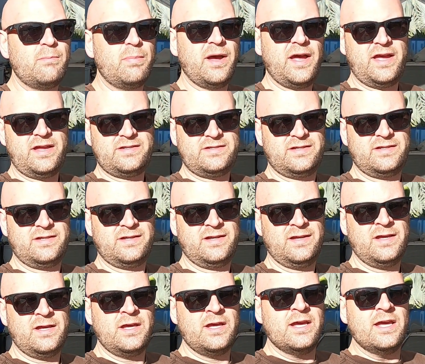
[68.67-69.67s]
But
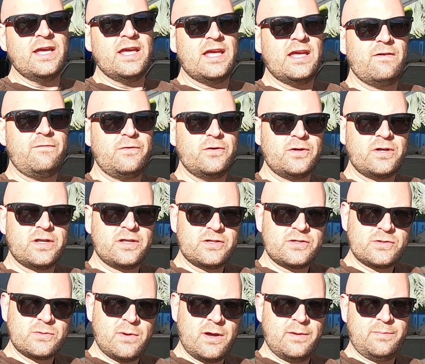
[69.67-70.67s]
if you're going to
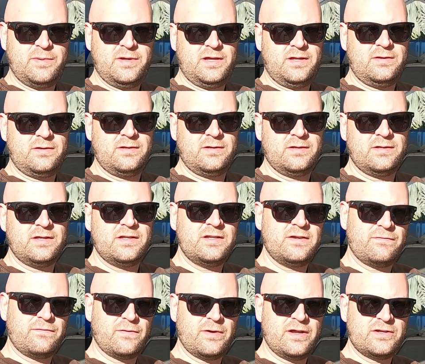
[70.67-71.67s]
swap in the
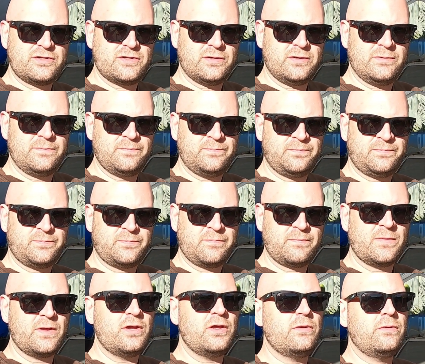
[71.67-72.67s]
differential,
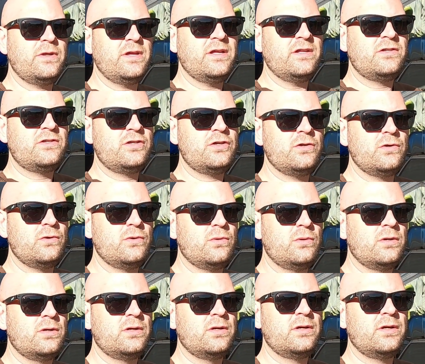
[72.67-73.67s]
you need
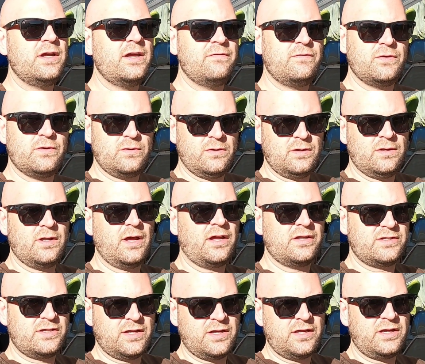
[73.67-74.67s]
to, if you're
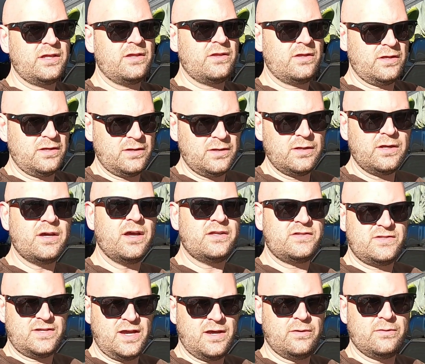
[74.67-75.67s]
not taking the
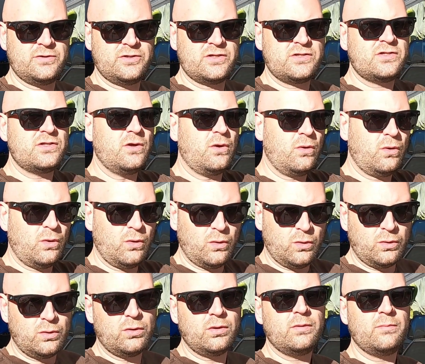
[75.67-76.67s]
guts out, just the
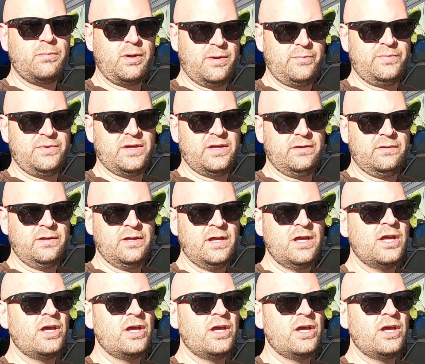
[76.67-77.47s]
whole pumpkin,